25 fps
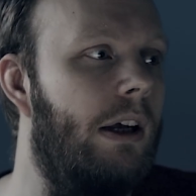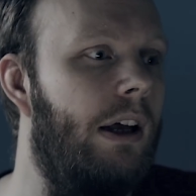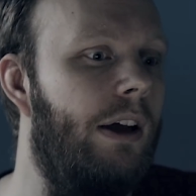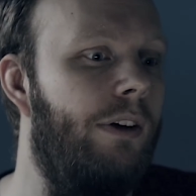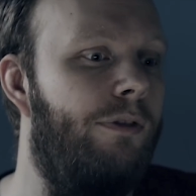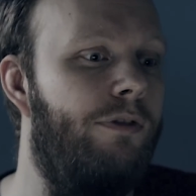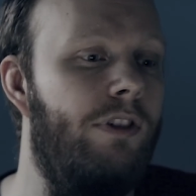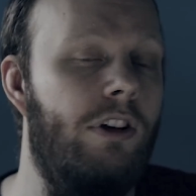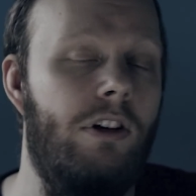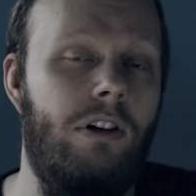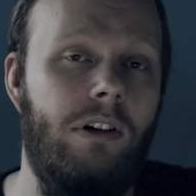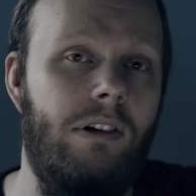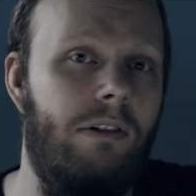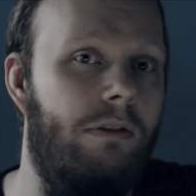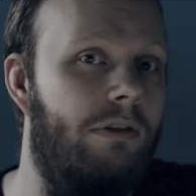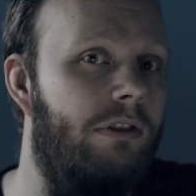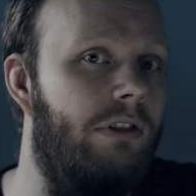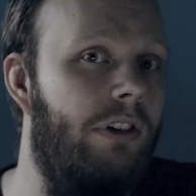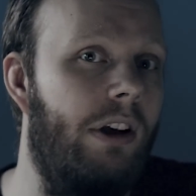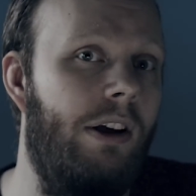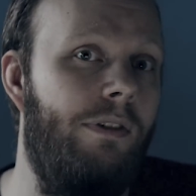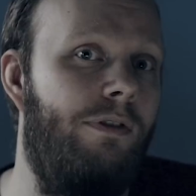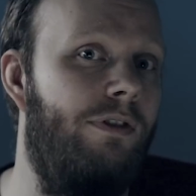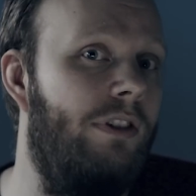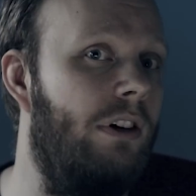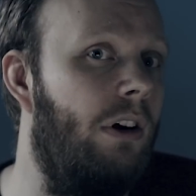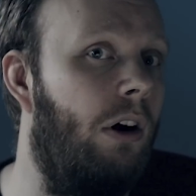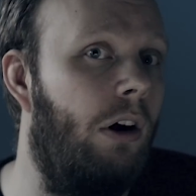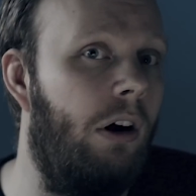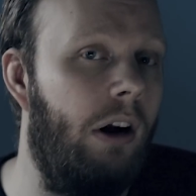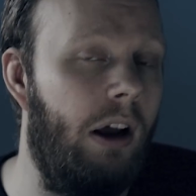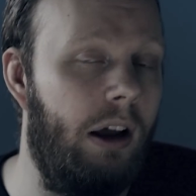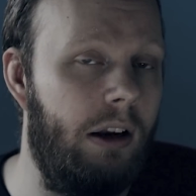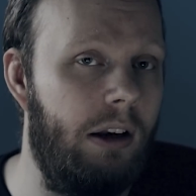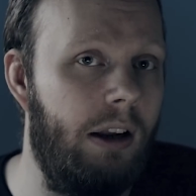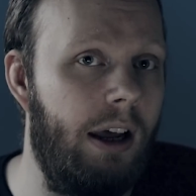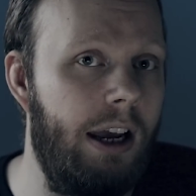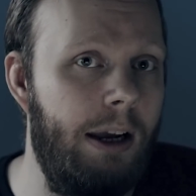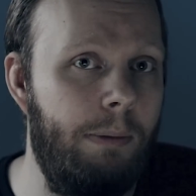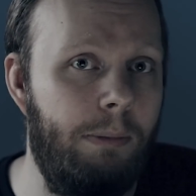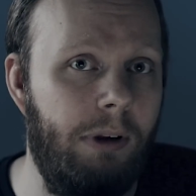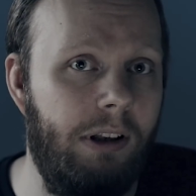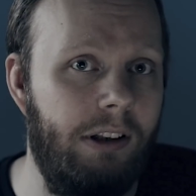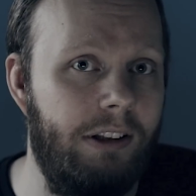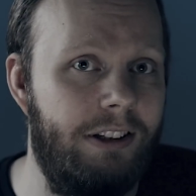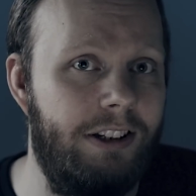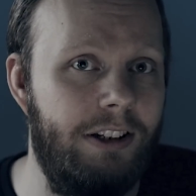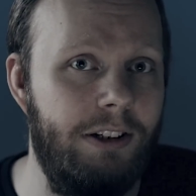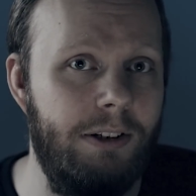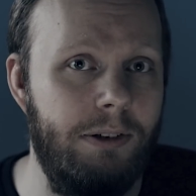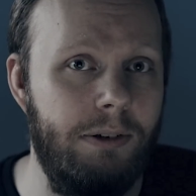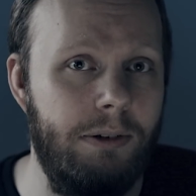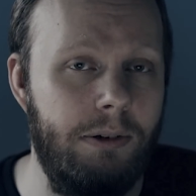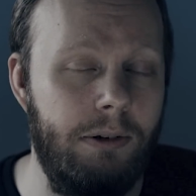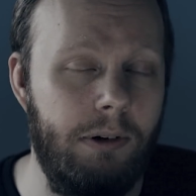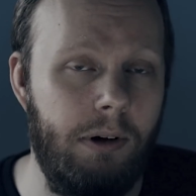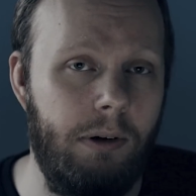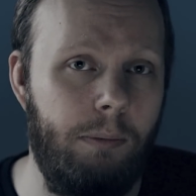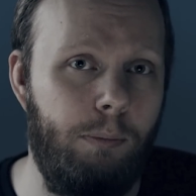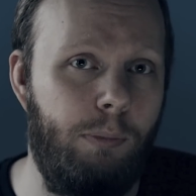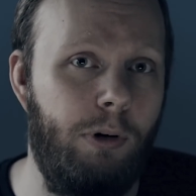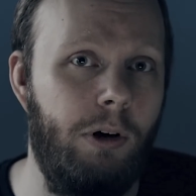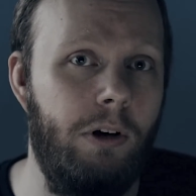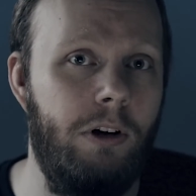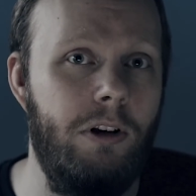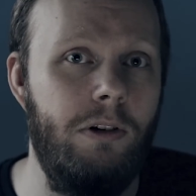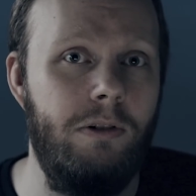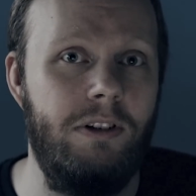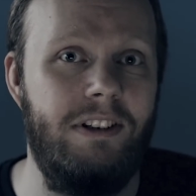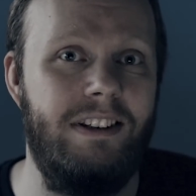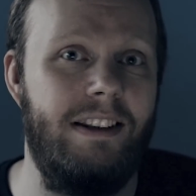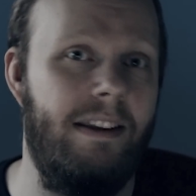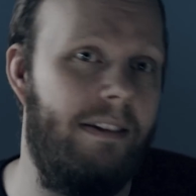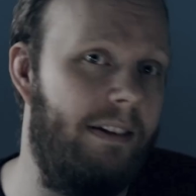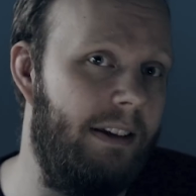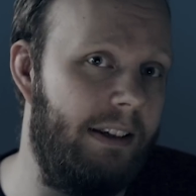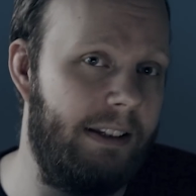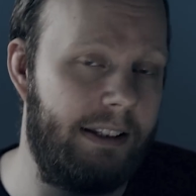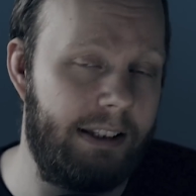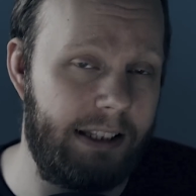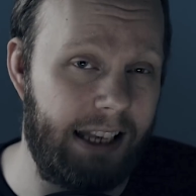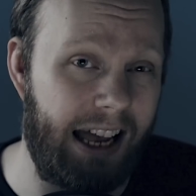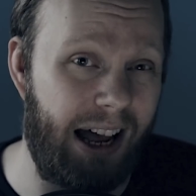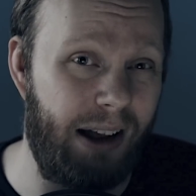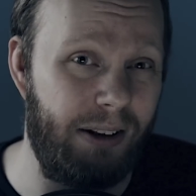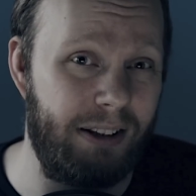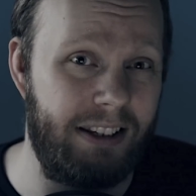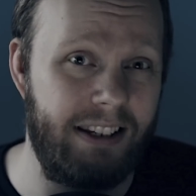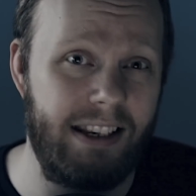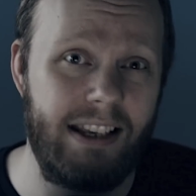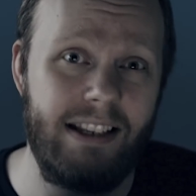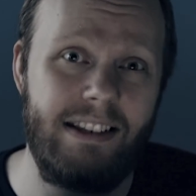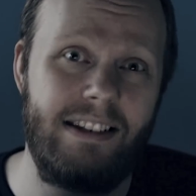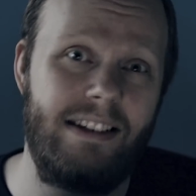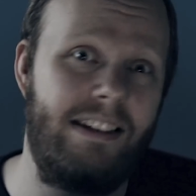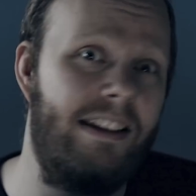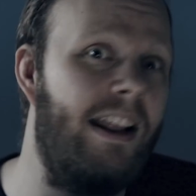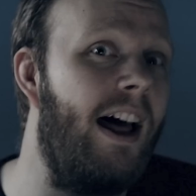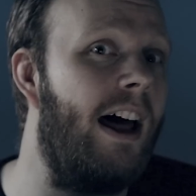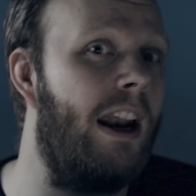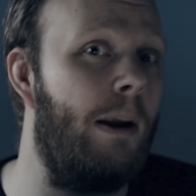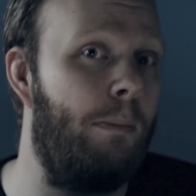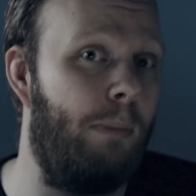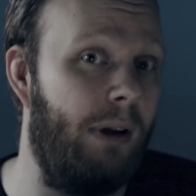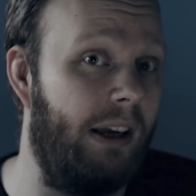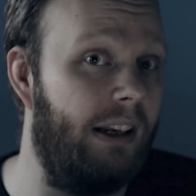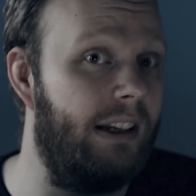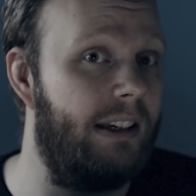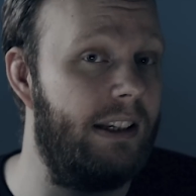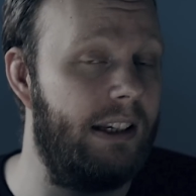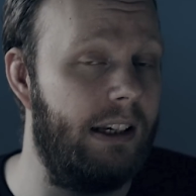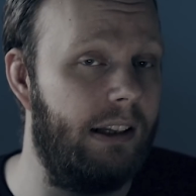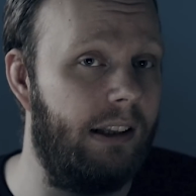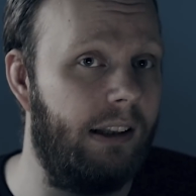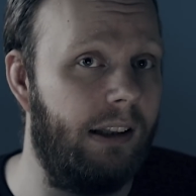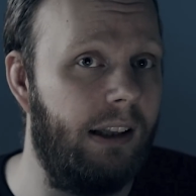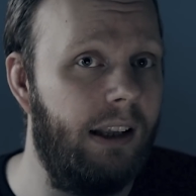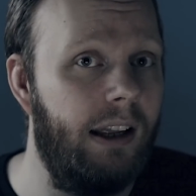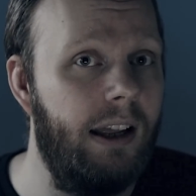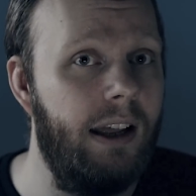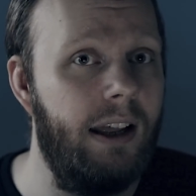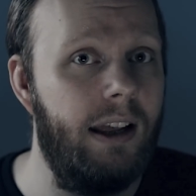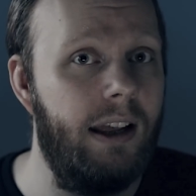if you're unable to produce these sounds, it's not a big deal.